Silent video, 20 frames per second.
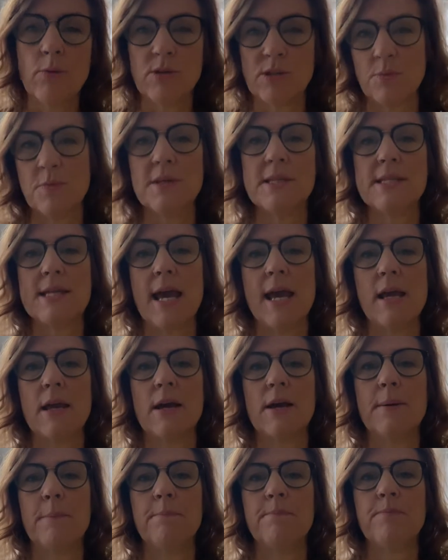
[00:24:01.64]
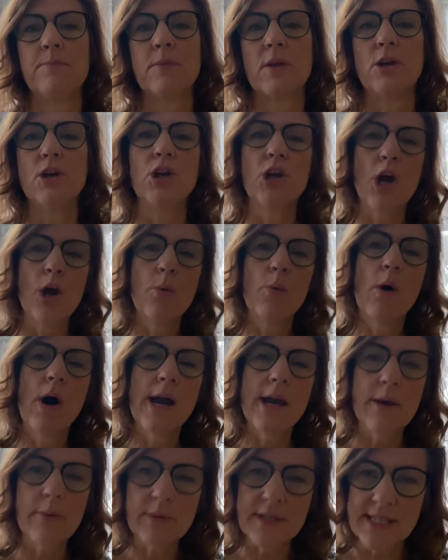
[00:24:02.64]
was mistaken. You know
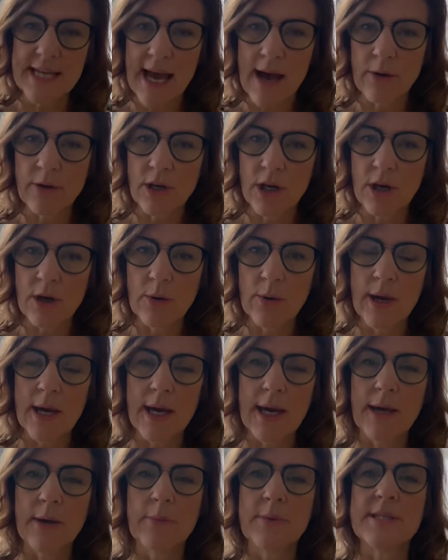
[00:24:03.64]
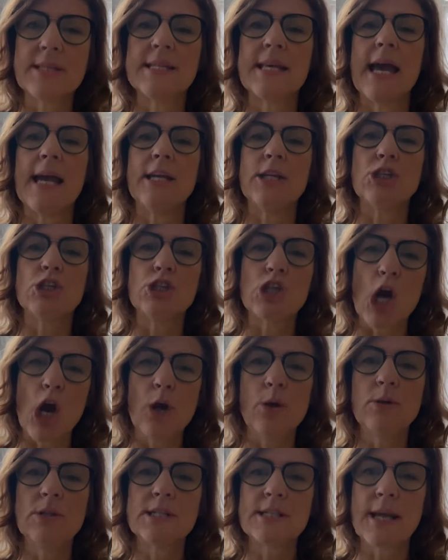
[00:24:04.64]
what he would tell you? He would say,
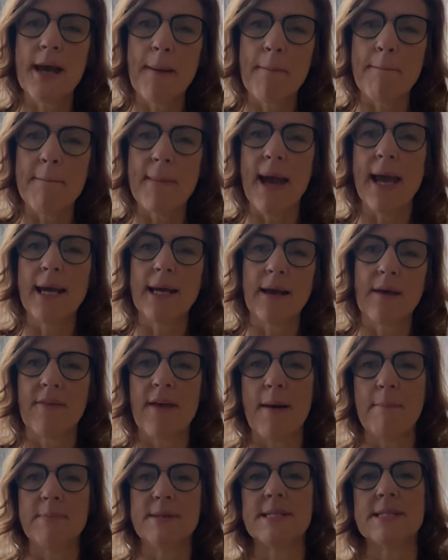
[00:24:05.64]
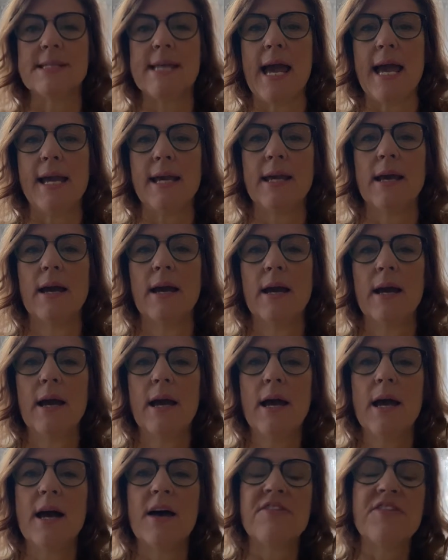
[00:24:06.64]
don't make that mistake.
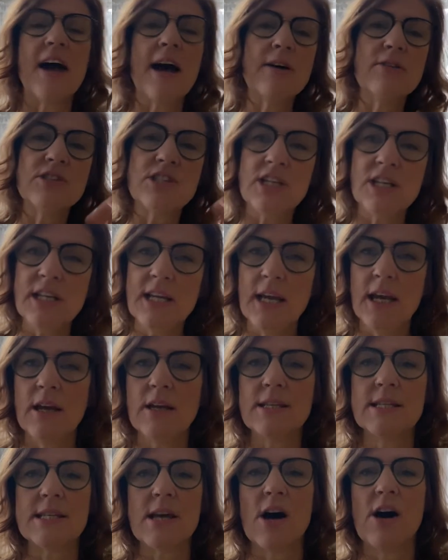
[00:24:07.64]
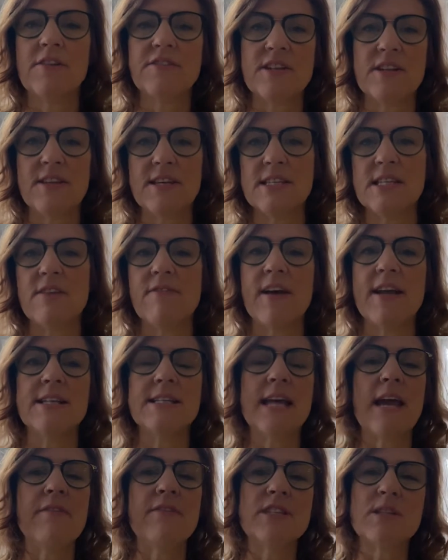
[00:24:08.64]
1,000 years after this event,
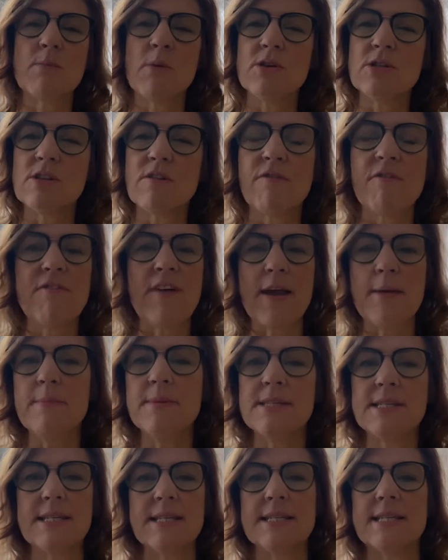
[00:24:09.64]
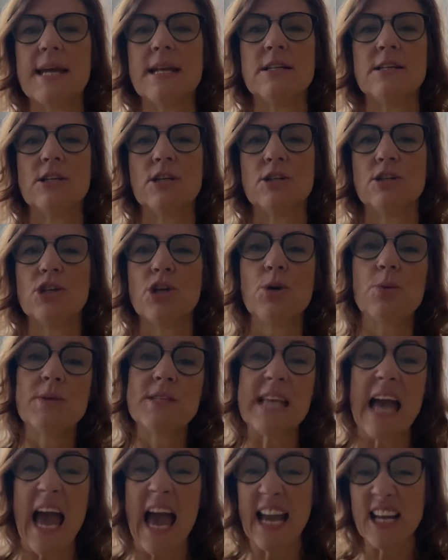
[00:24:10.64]
David's most famous descendant, who
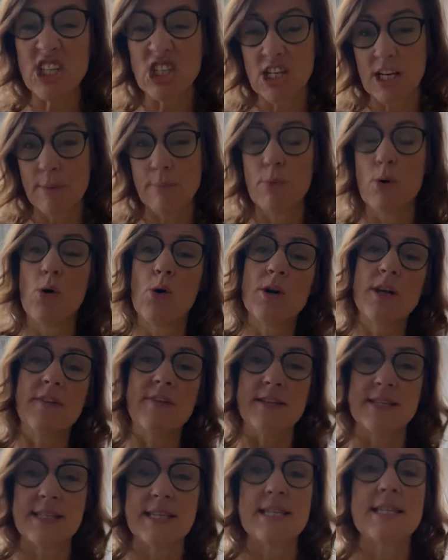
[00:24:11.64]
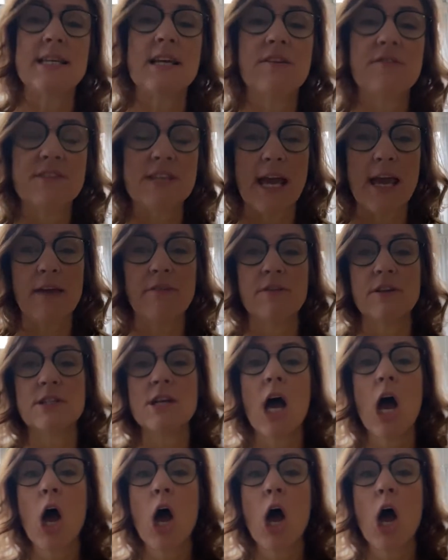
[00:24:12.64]
was actually born in the city of David,